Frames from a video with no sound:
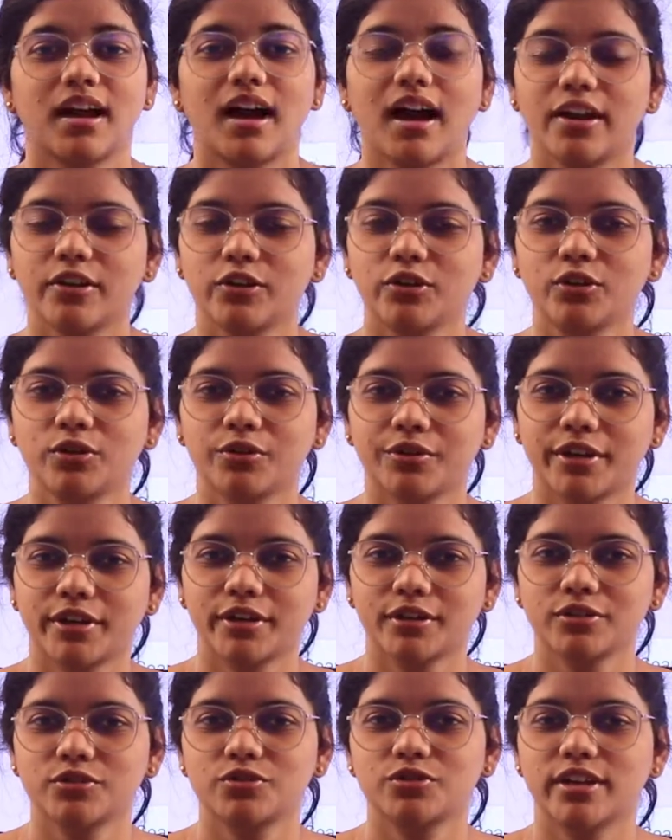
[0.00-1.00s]
Are you
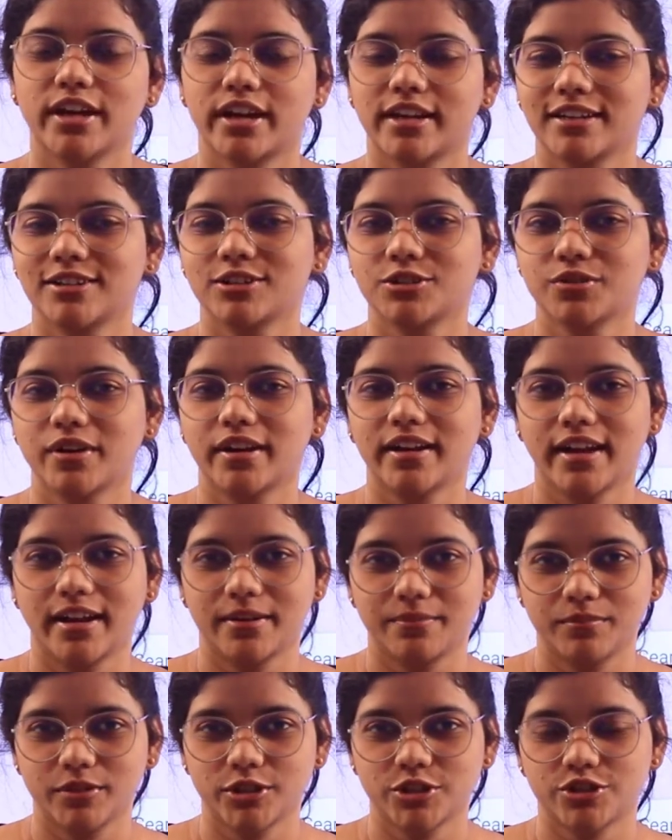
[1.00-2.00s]
looking to get into an
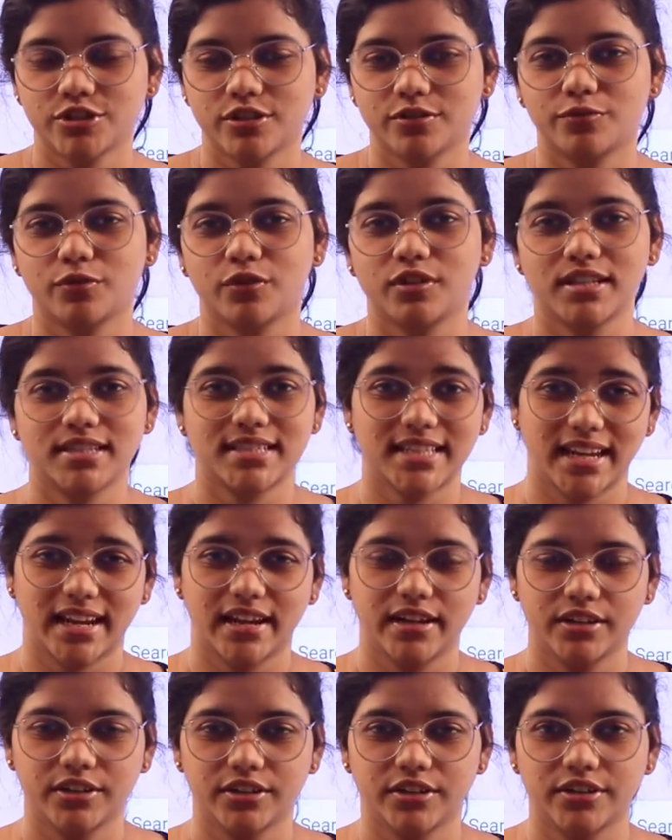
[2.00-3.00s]
admission for the
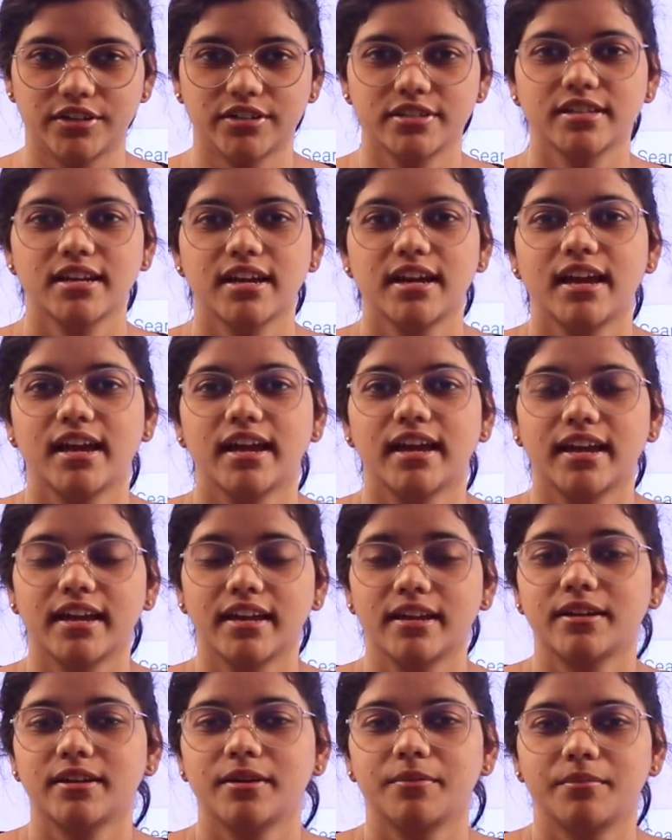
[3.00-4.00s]
second years
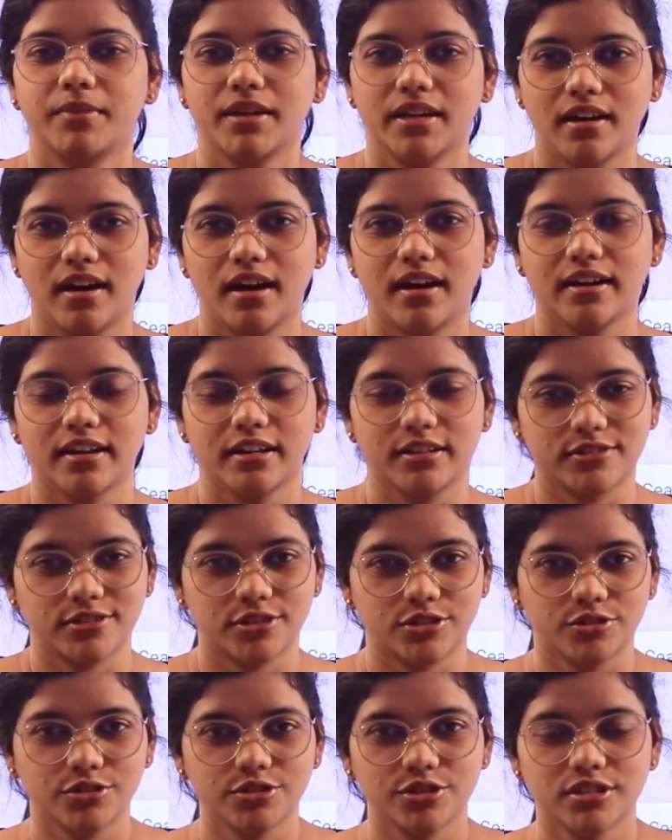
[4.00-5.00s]
in Bihar
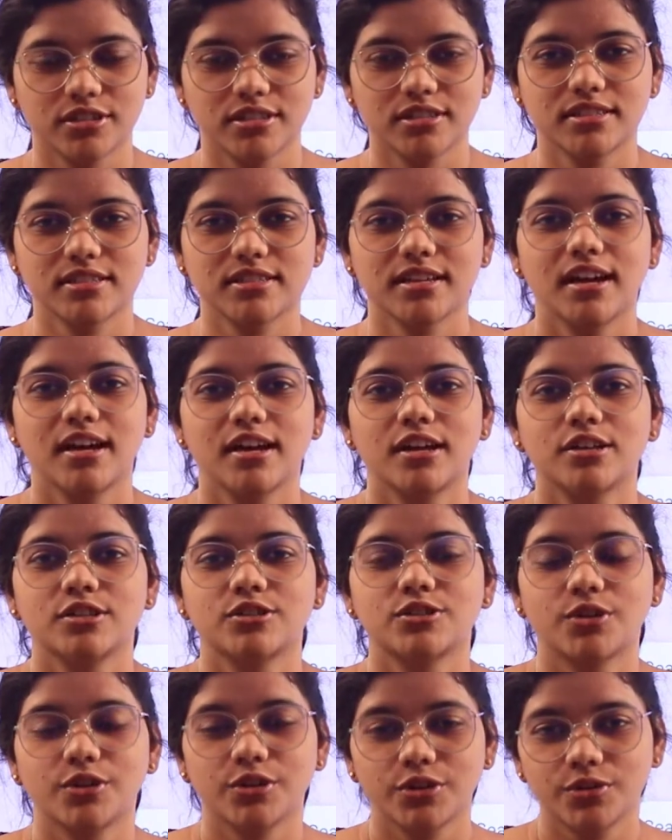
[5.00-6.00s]
institutions?
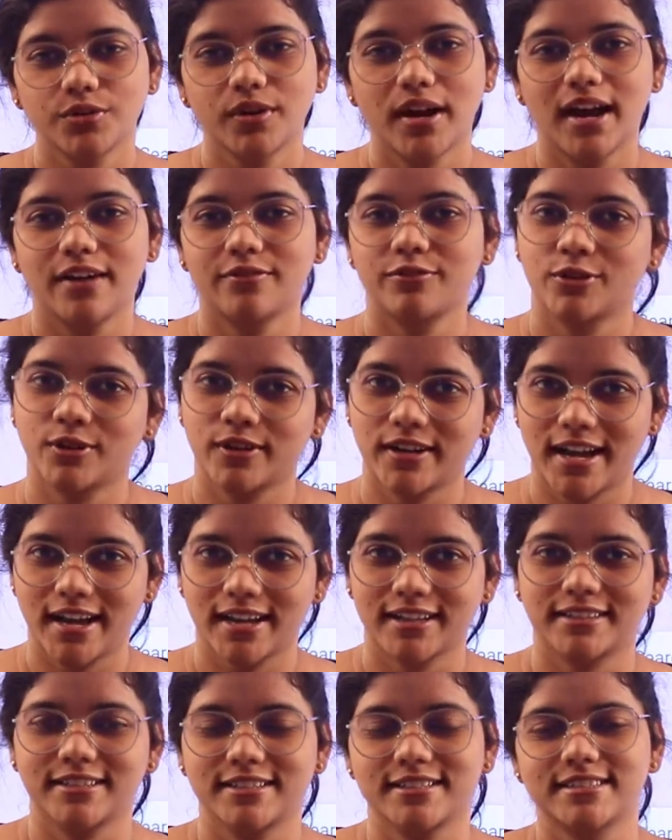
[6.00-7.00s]
So you have to
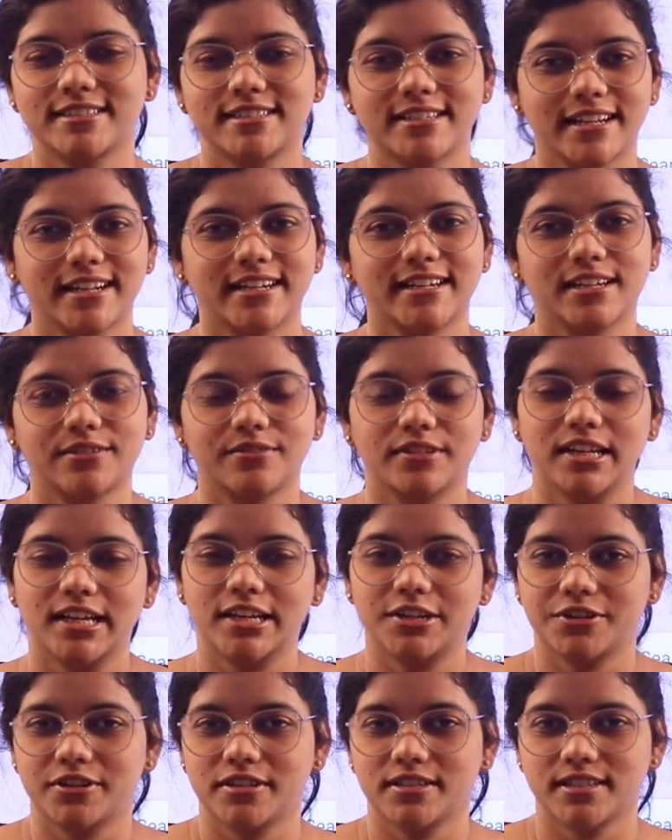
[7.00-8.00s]
crack this state level
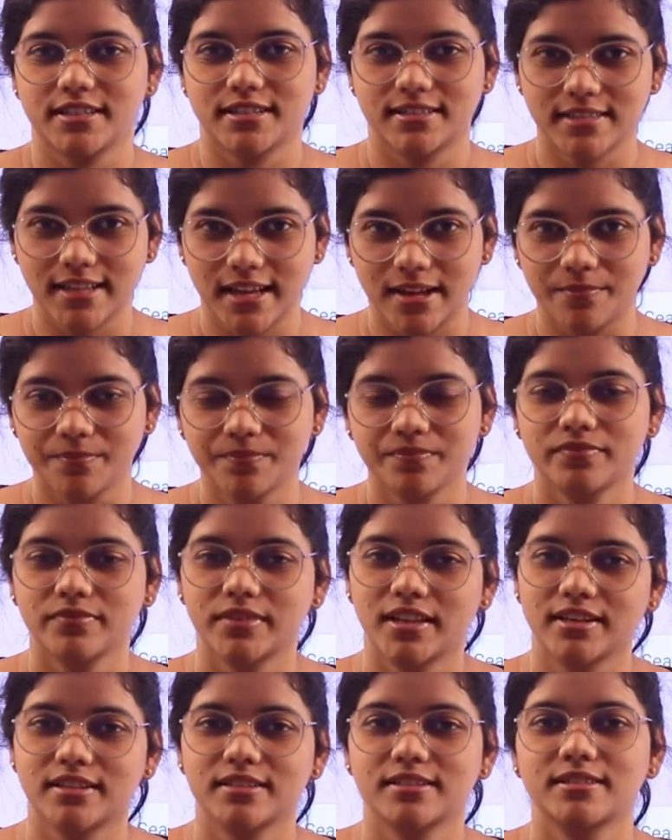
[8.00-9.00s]
entrance exam,
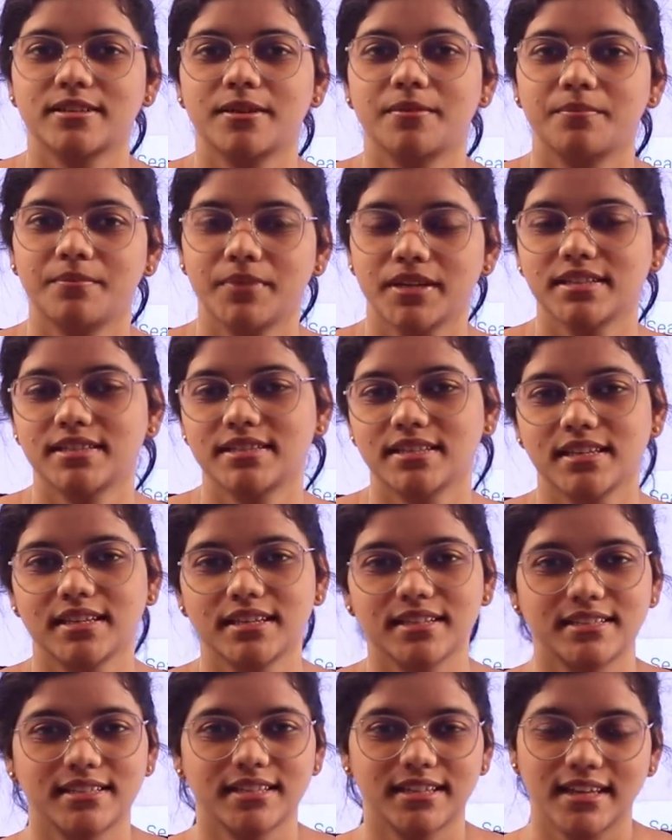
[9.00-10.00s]
that is
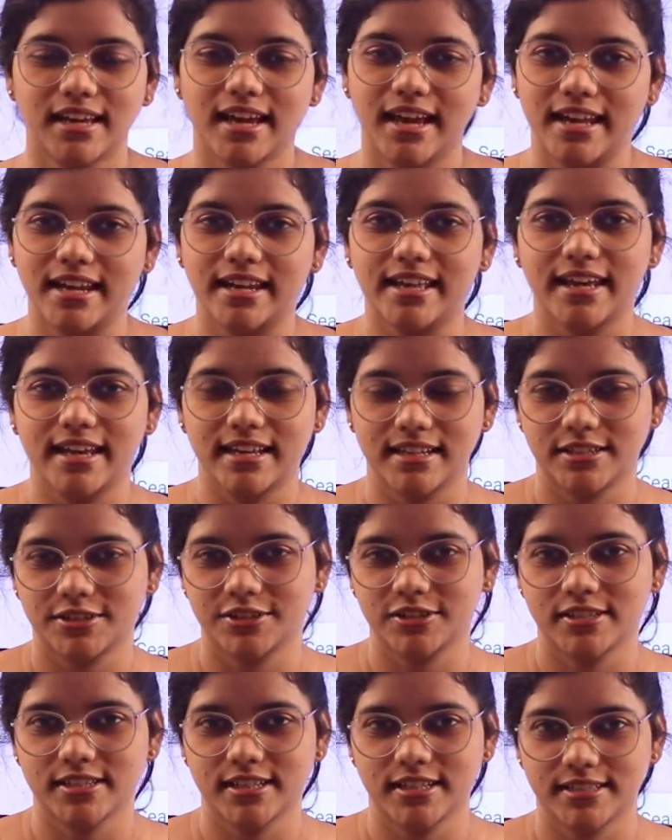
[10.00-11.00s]
BCECE LE
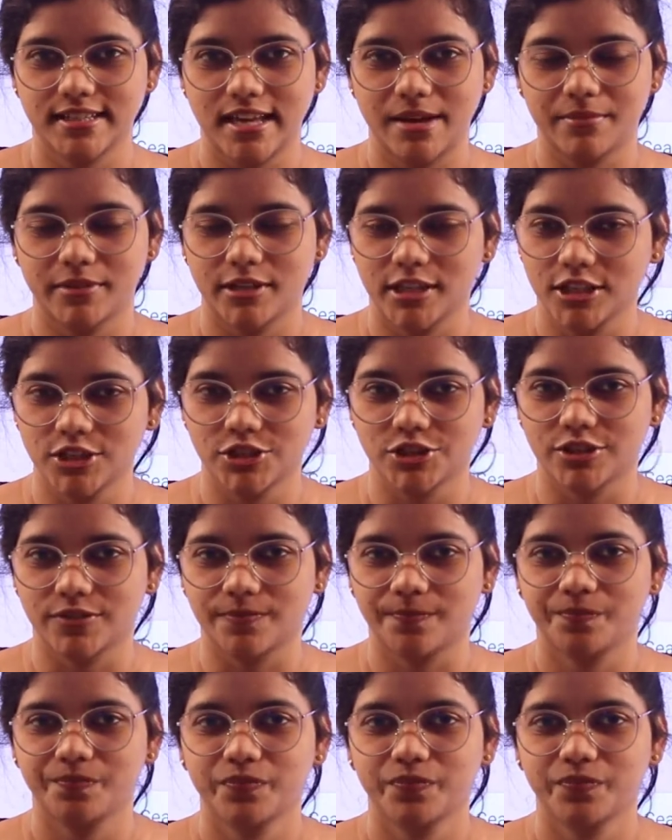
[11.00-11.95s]
entrance examination.